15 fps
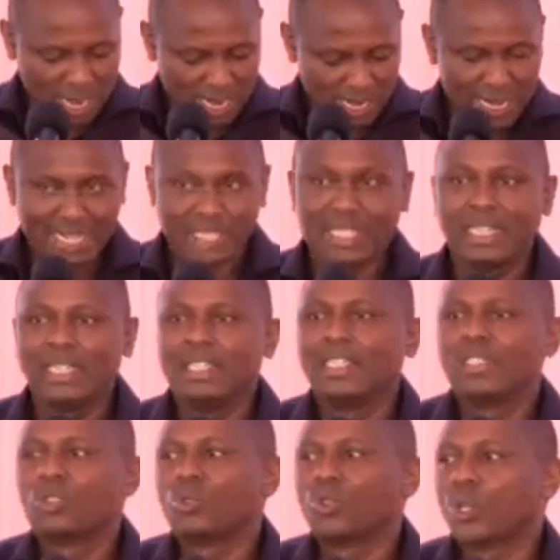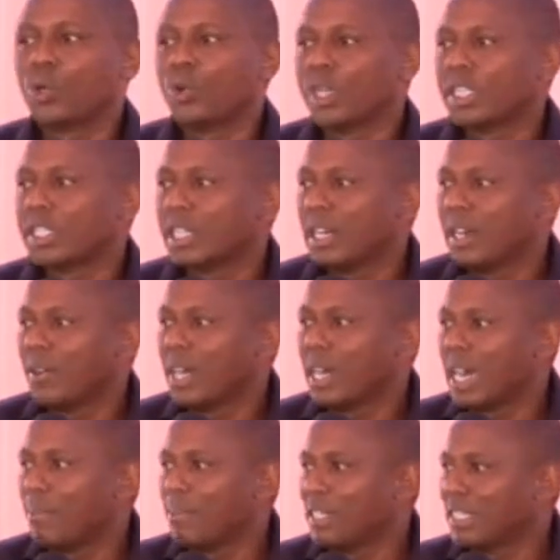Lastly is to request our
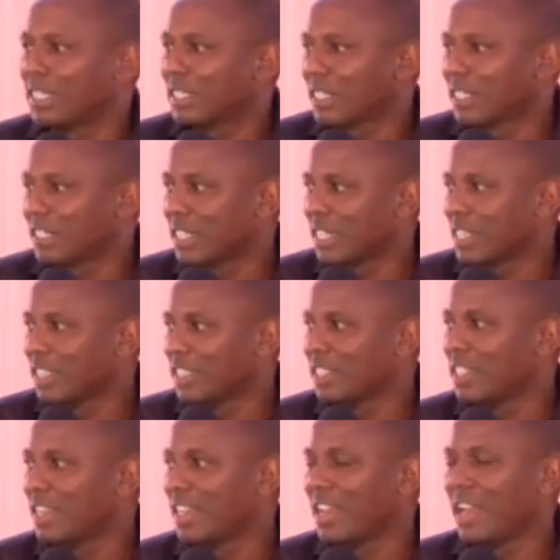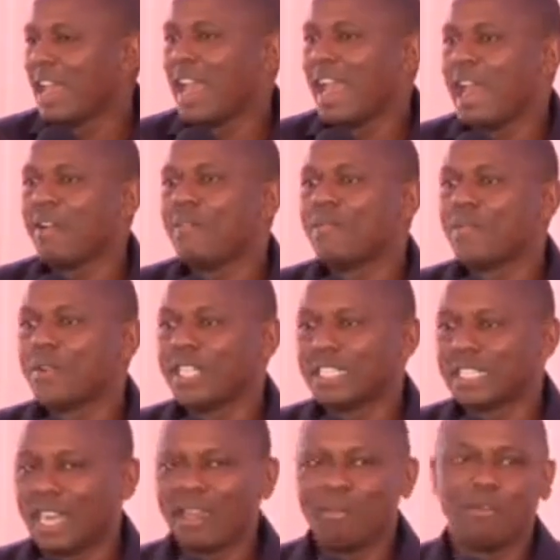cabinet secretaries, every
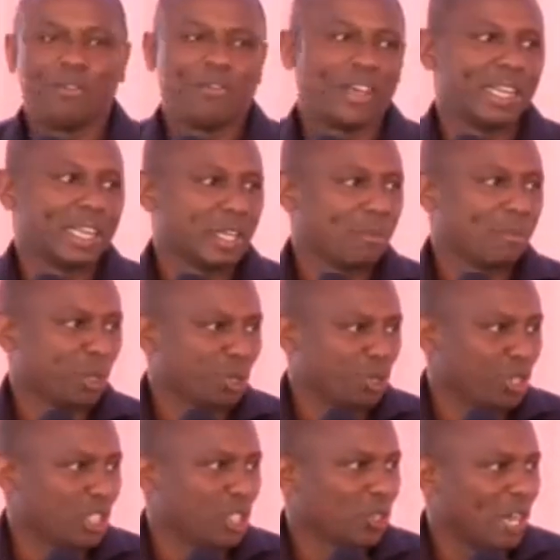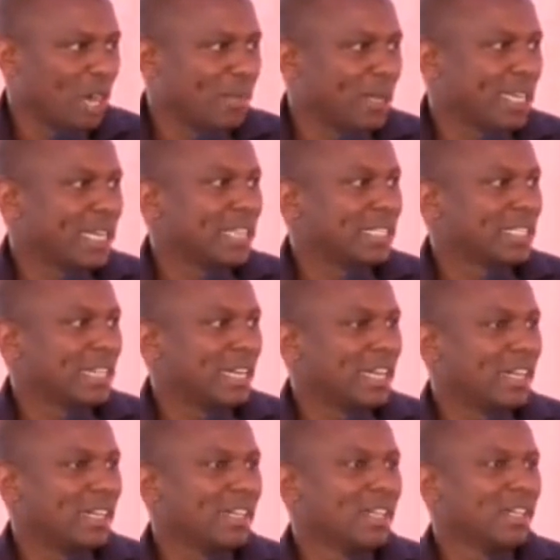time you find an opportunity to come and
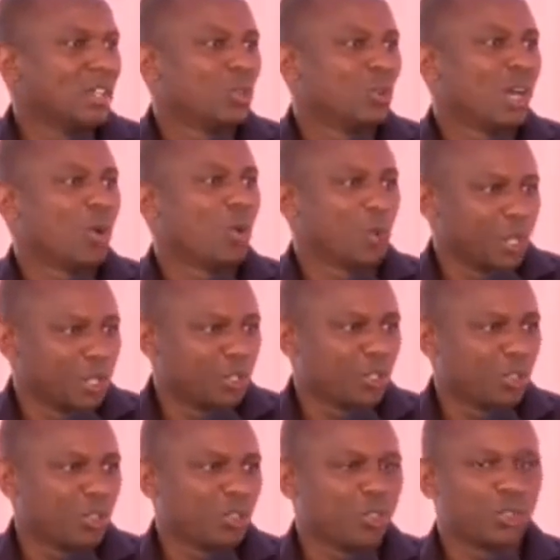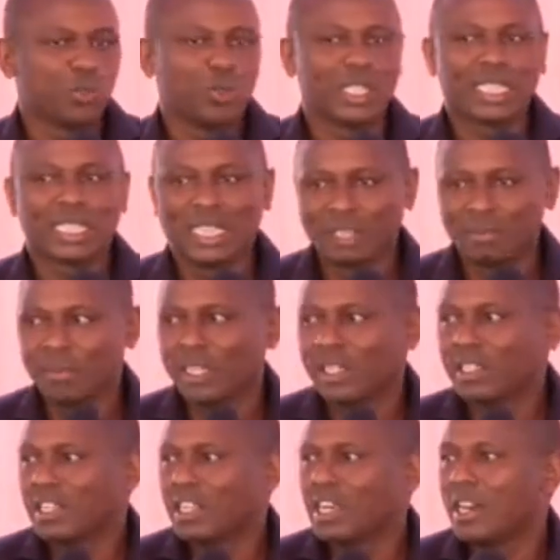answer to a question or to a
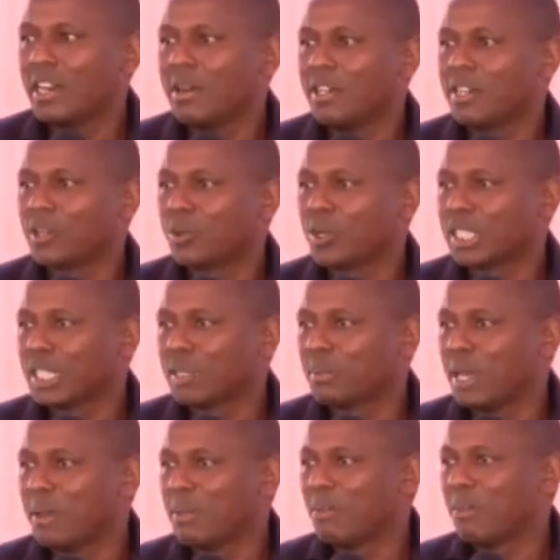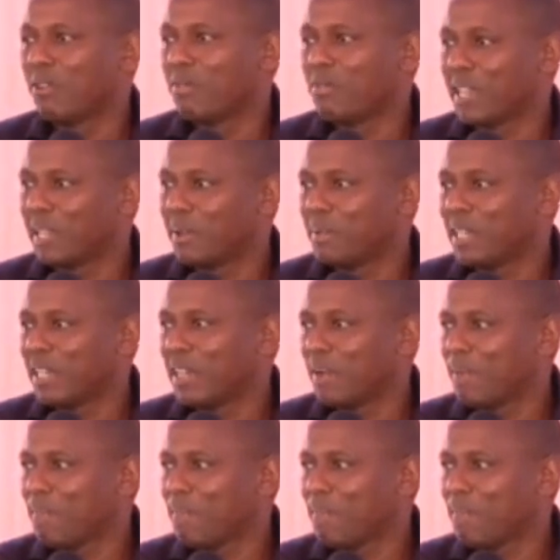statement uh, requested by a member of parliament,